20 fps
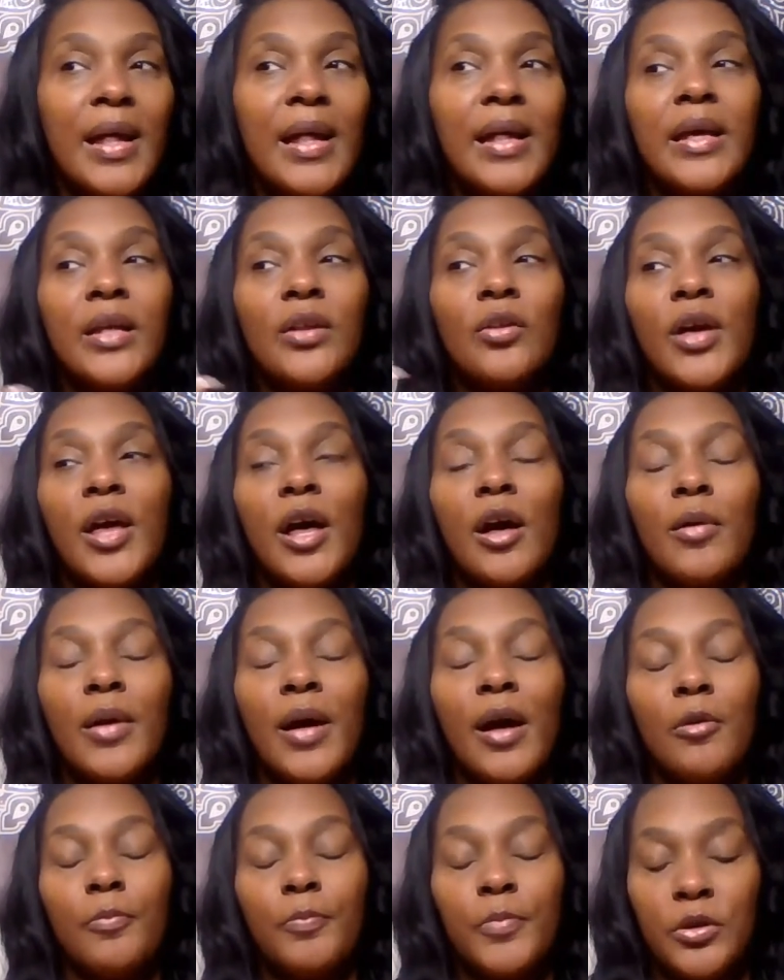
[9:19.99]
It'll
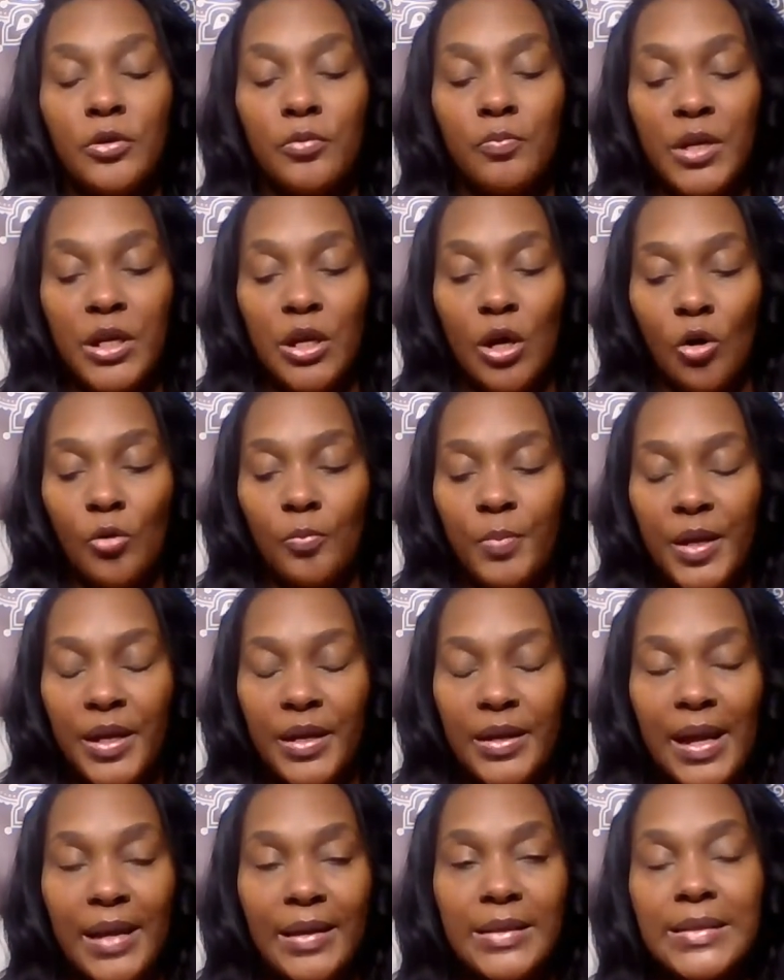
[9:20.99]
help you be
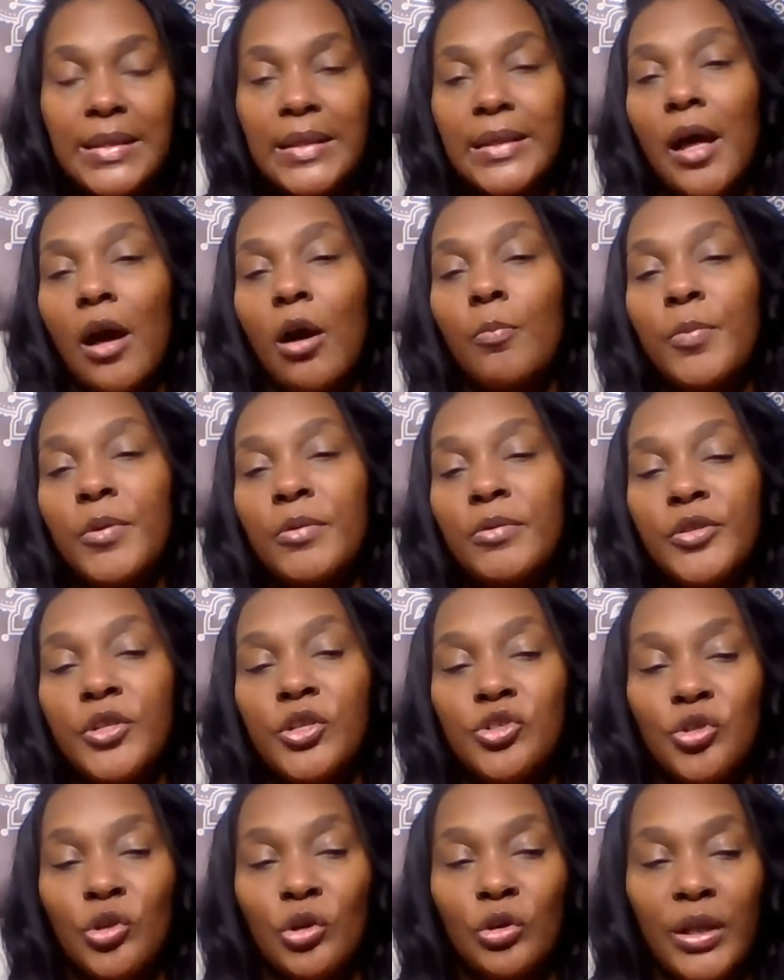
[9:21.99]
open, and it's going to help you with the
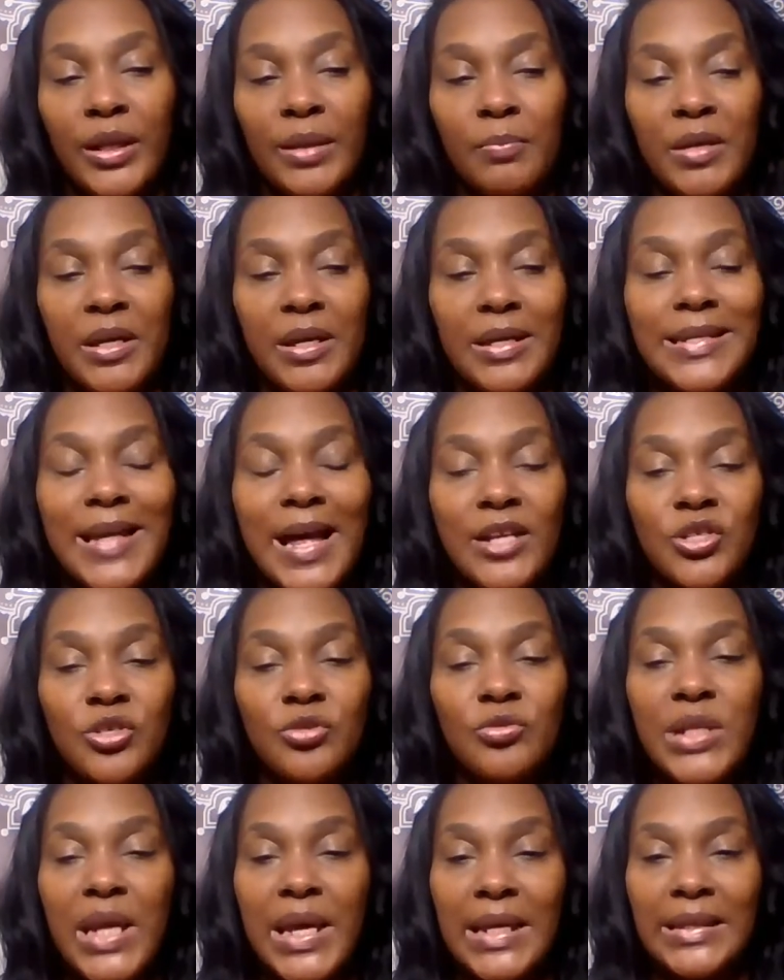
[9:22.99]
journaling, because as you
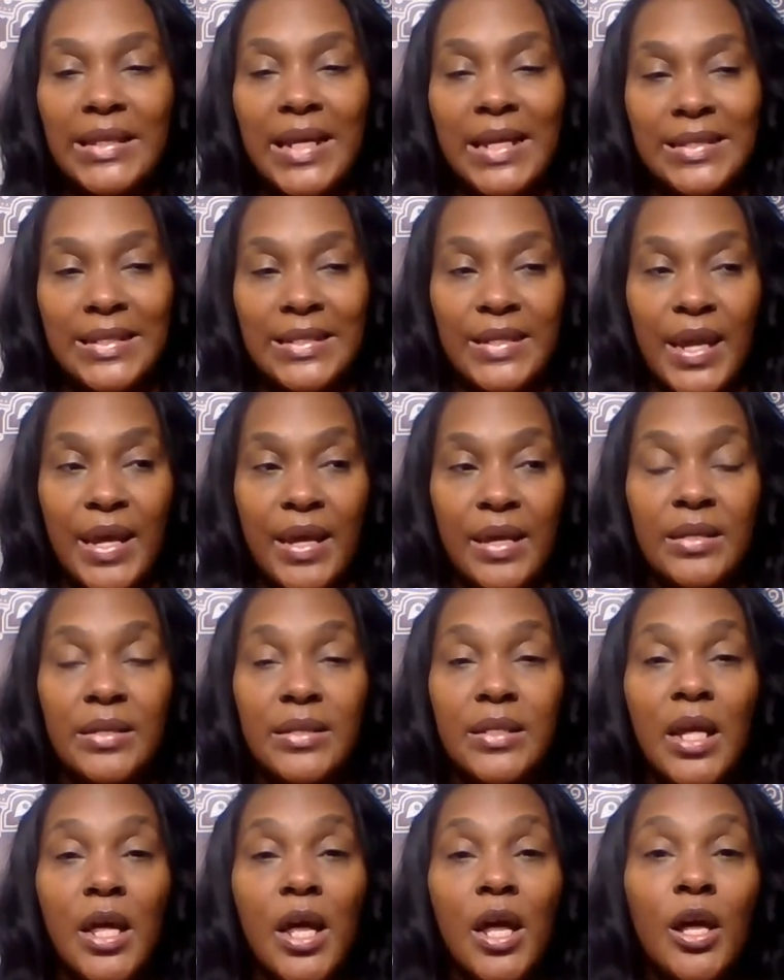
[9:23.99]
take that
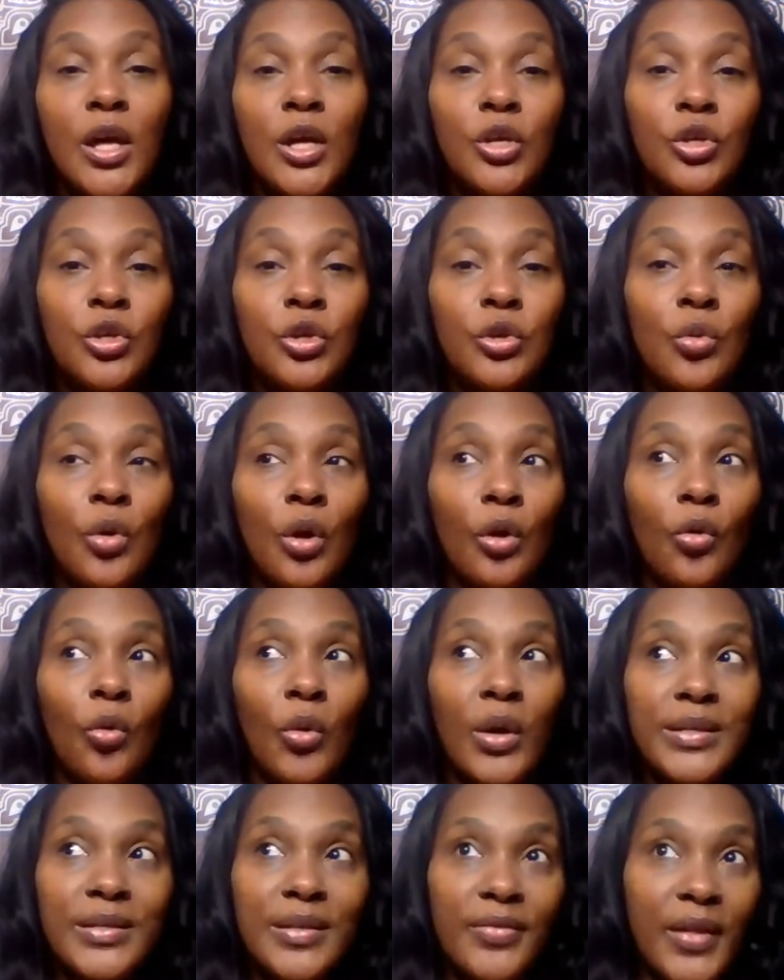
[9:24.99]
stance, you are
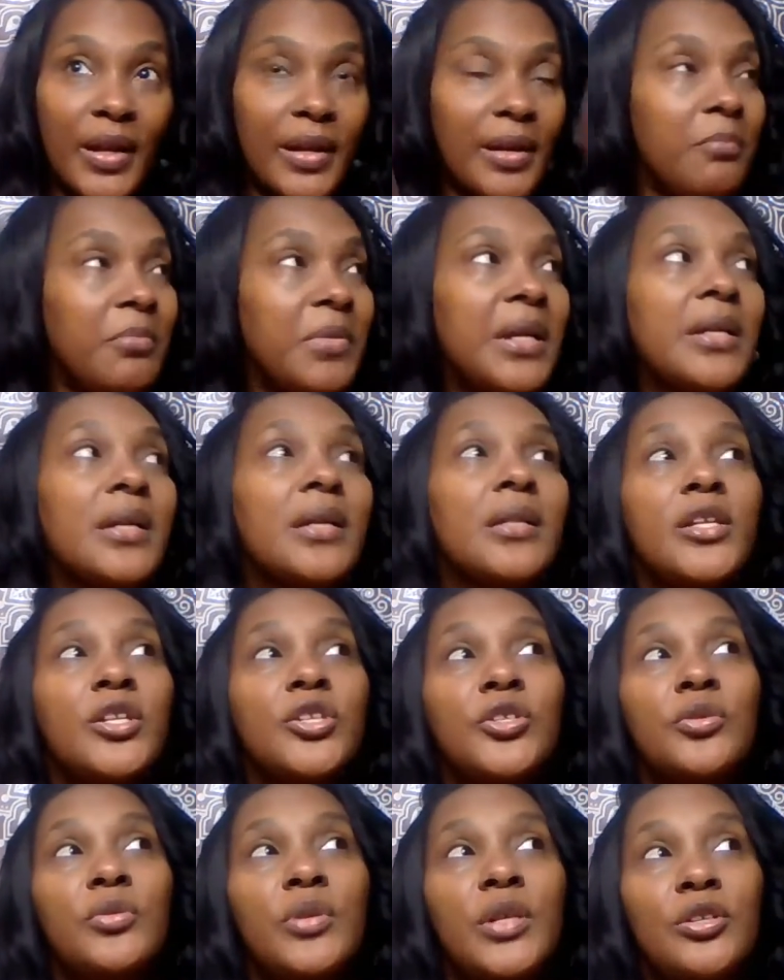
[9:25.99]
going to then immediately
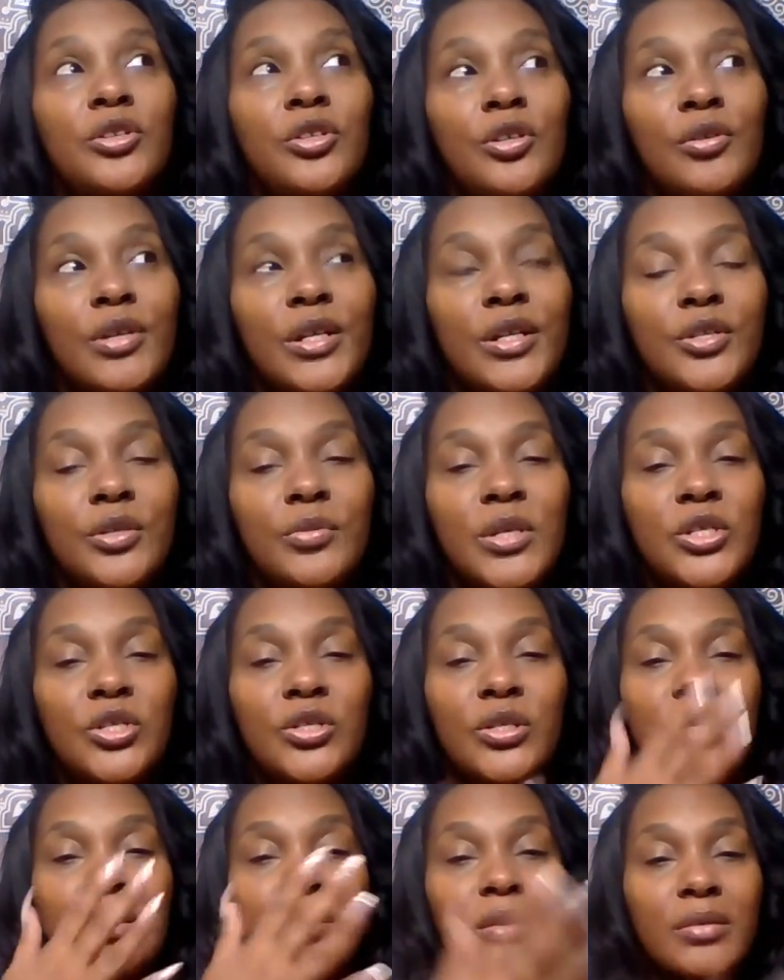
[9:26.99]
tune into your intuition
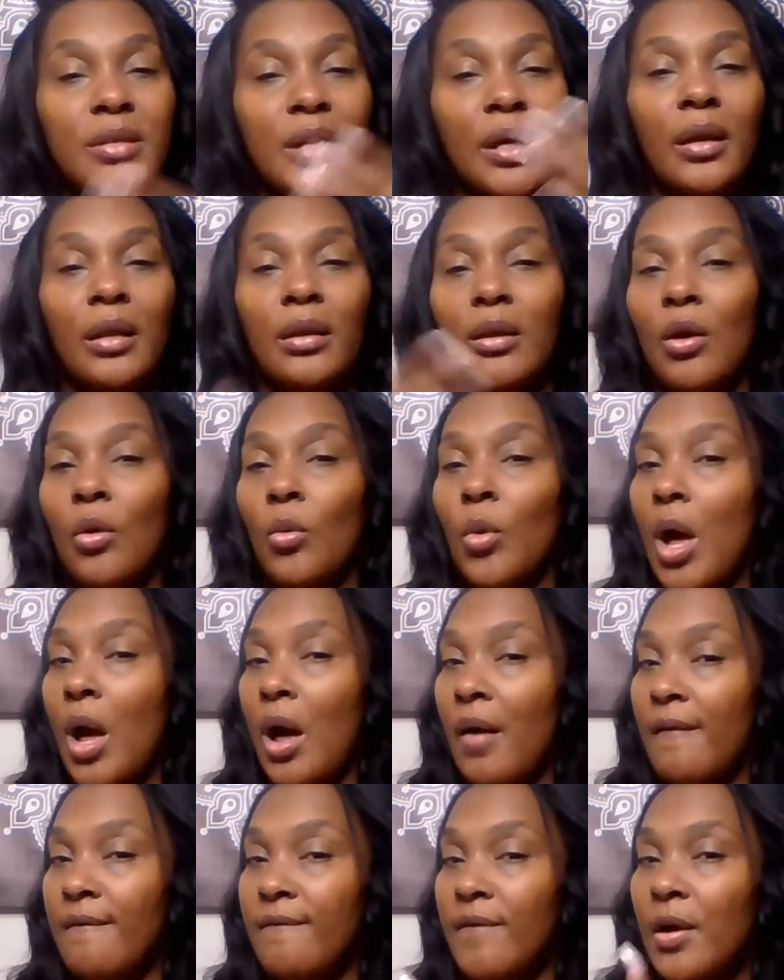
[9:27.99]
and start taking note
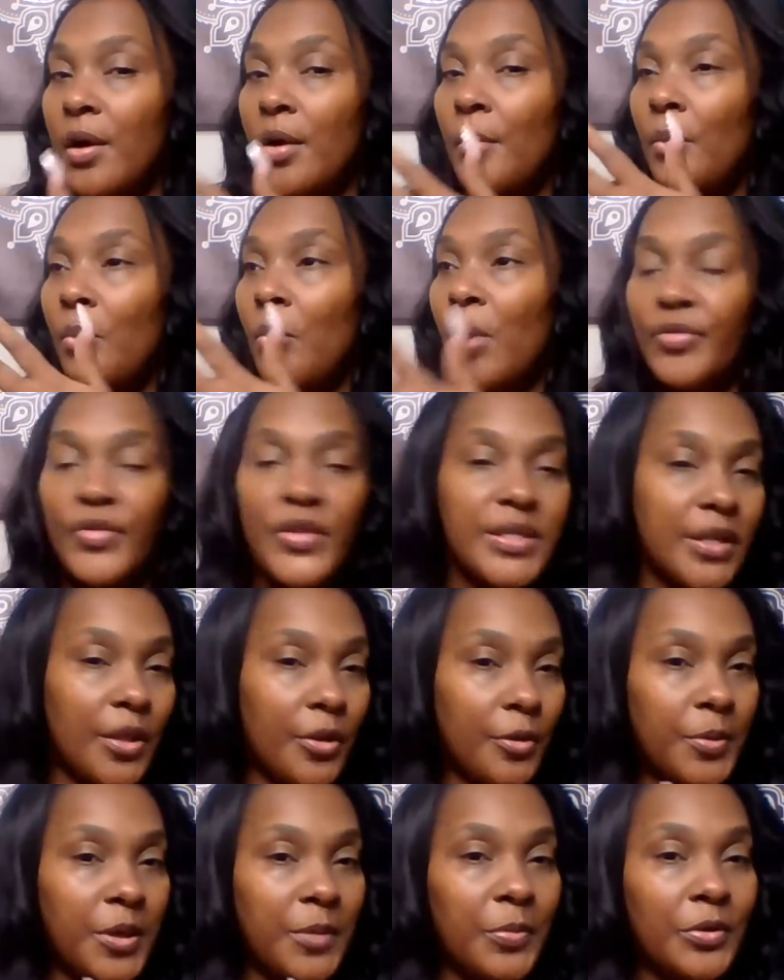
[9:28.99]
of what these
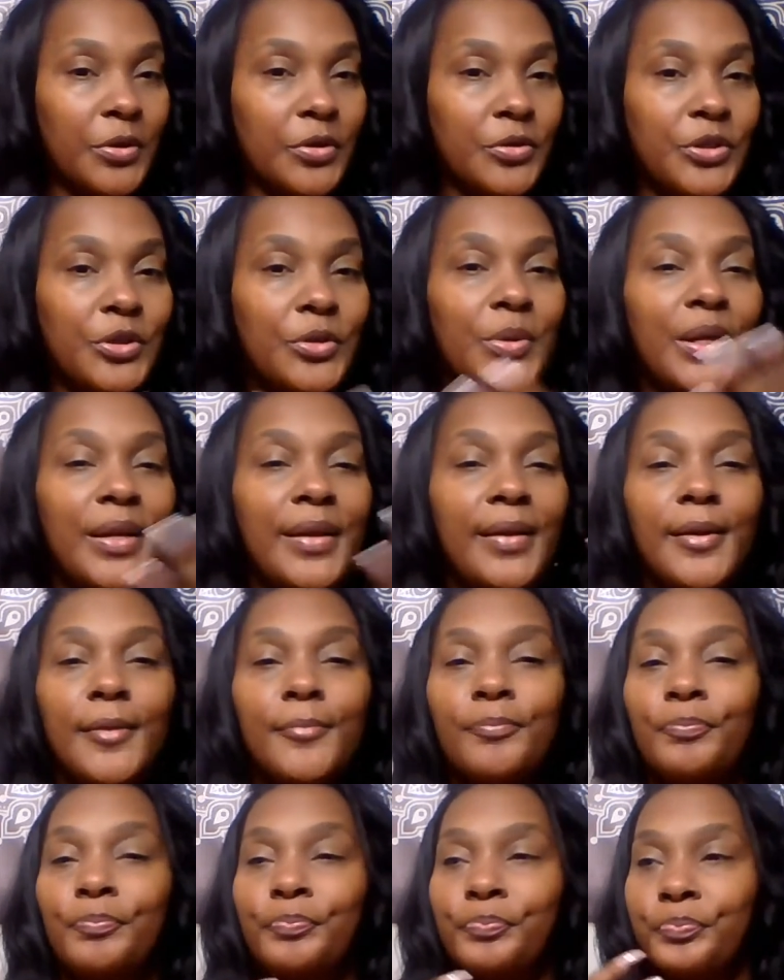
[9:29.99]
other people are doing